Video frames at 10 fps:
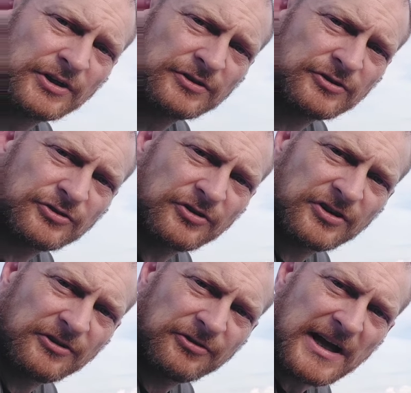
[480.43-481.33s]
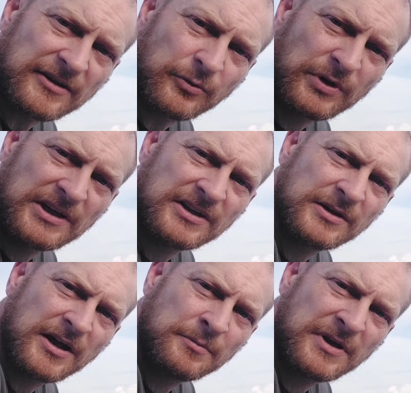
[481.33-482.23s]
just onto the flatter weed
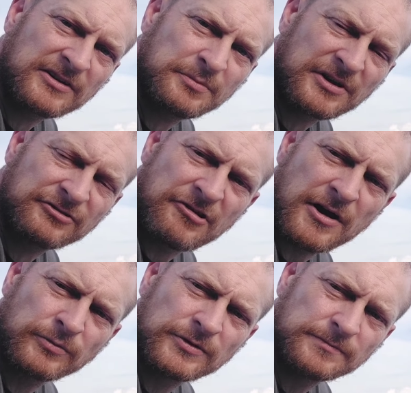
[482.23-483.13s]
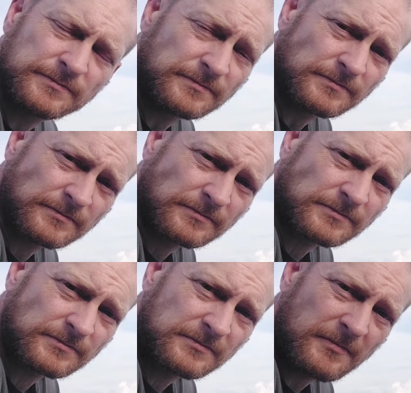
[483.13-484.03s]
and mixed ground,
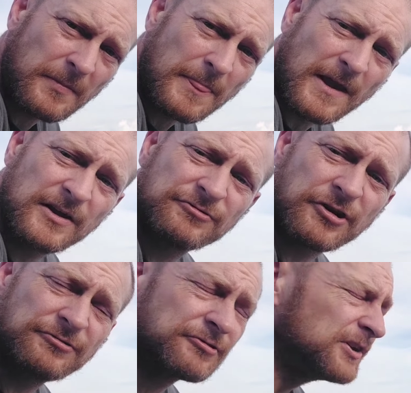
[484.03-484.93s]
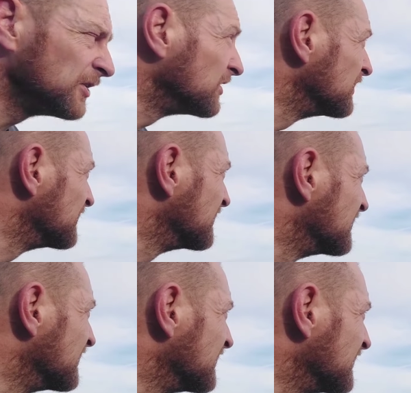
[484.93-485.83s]
and try for an eel.
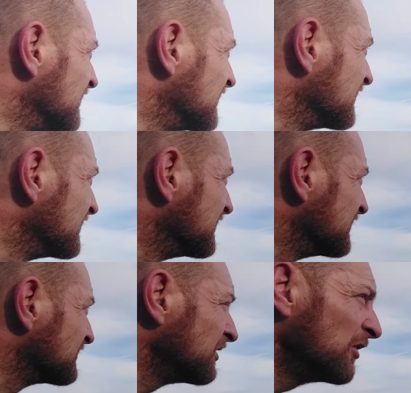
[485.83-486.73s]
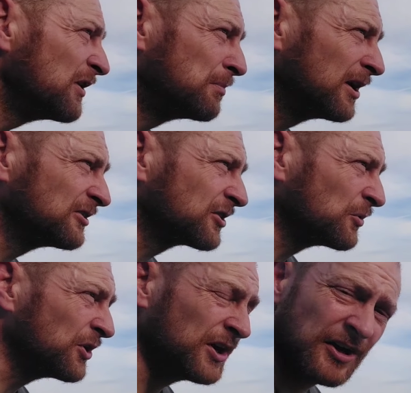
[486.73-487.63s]
It's a lovely place down
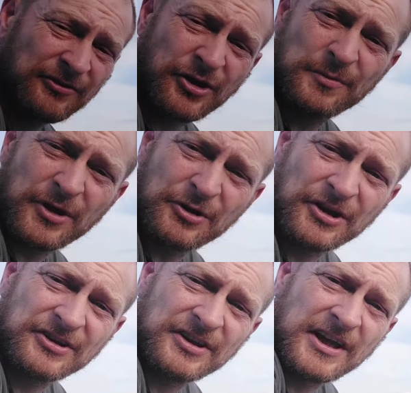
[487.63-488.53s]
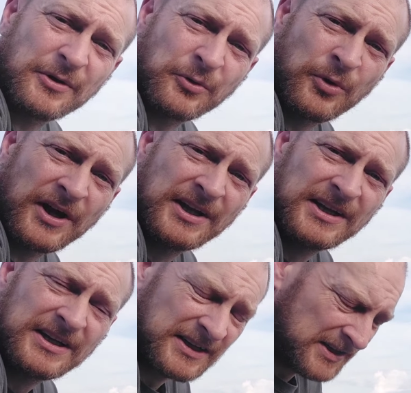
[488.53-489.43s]
here. I've come down here today out the way.
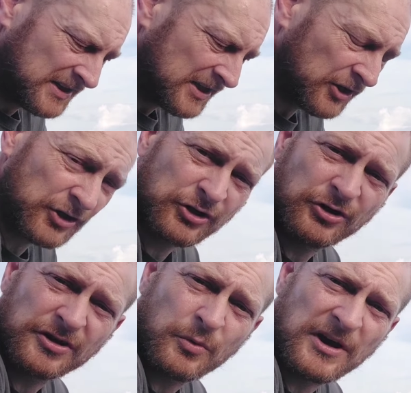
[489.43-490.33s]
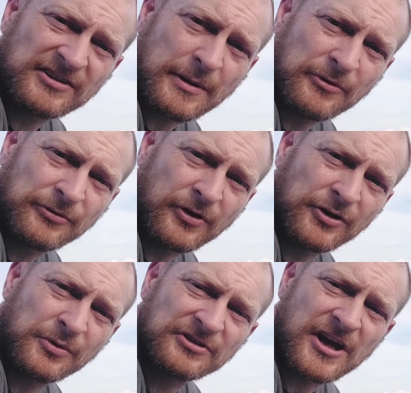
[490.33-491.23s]
I could have gone down West Ab before. I
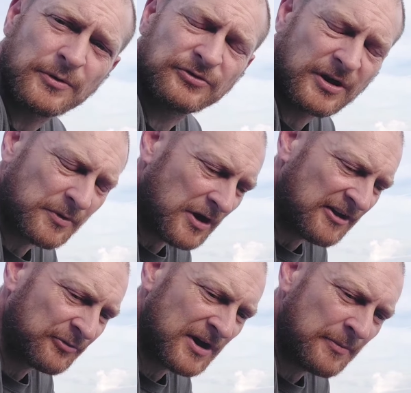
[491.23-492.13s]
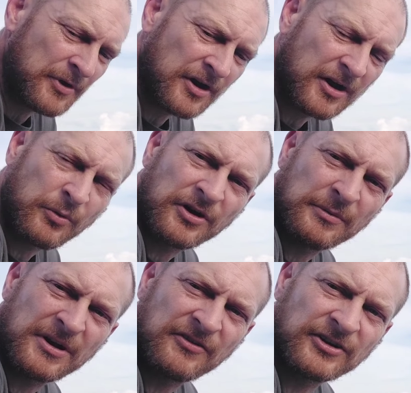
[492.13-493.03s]
know there's hounds coming out everywhere, but I wanted a
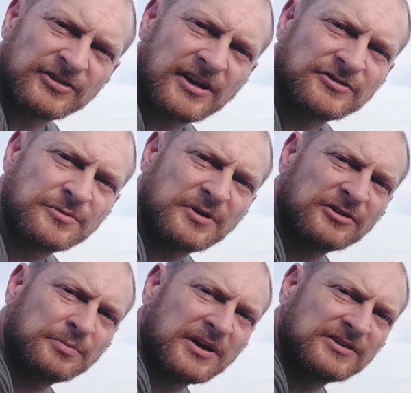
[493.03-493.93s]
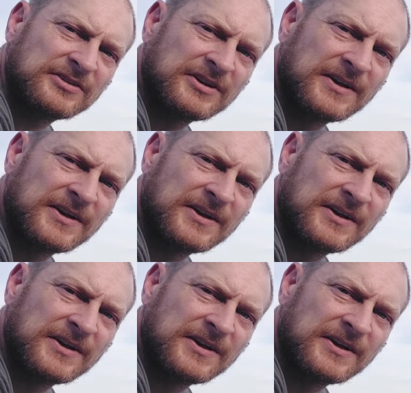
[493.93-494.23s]
bit of isolation, a bit of space,